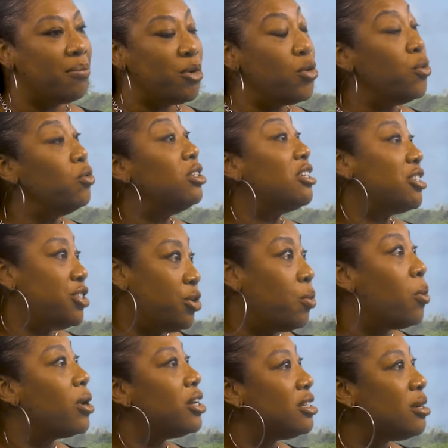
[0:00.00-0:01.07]
who still
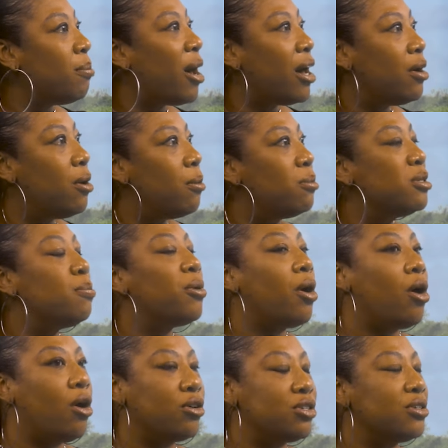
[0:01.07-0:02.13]
wanted to buy homes, but
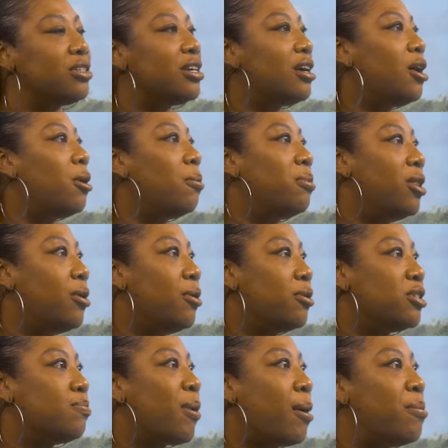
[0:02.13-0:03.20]
also to help
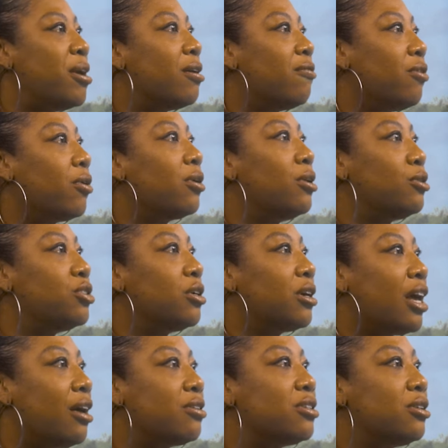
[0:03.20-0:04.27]
those by being a foreclosure
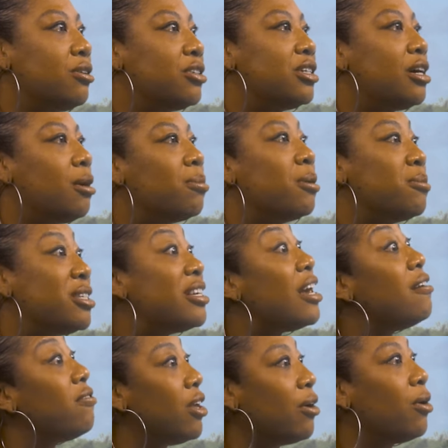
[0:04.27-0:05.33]
counselor to help them
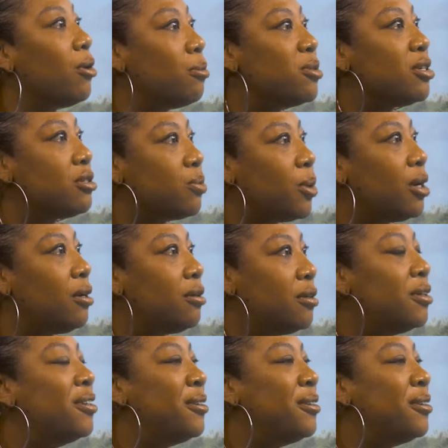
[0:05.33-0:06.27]
save their homes as well.